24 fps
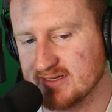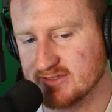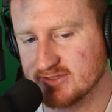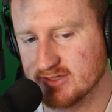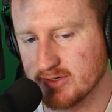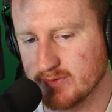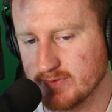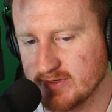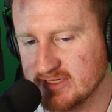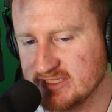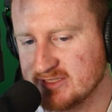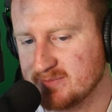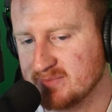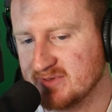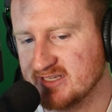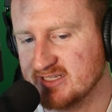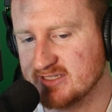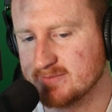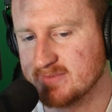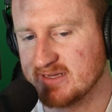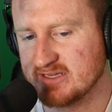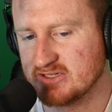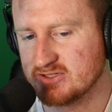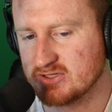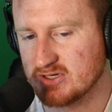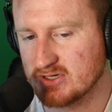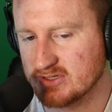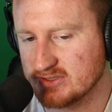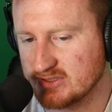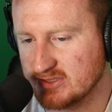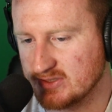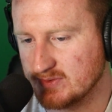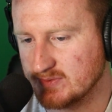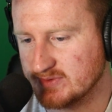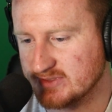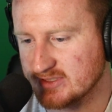As always, please make
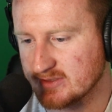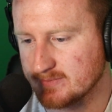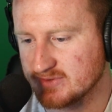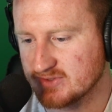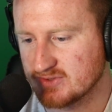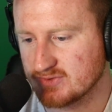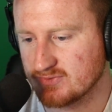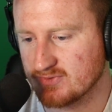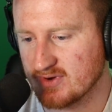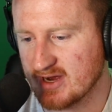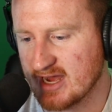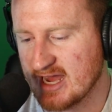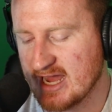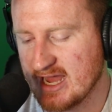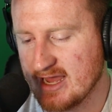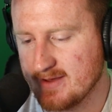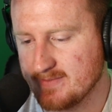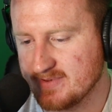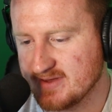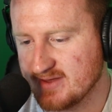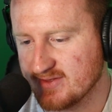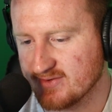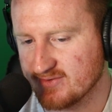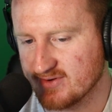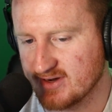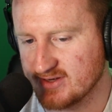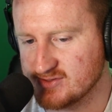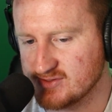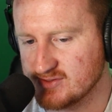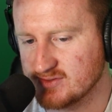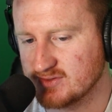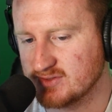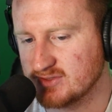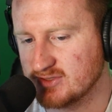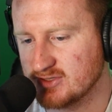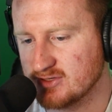sure to subscribe either on
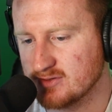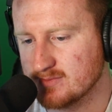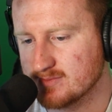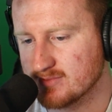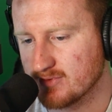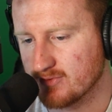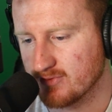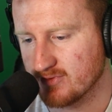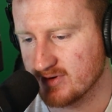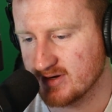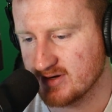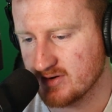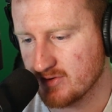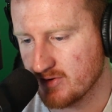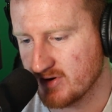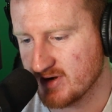YouTube or in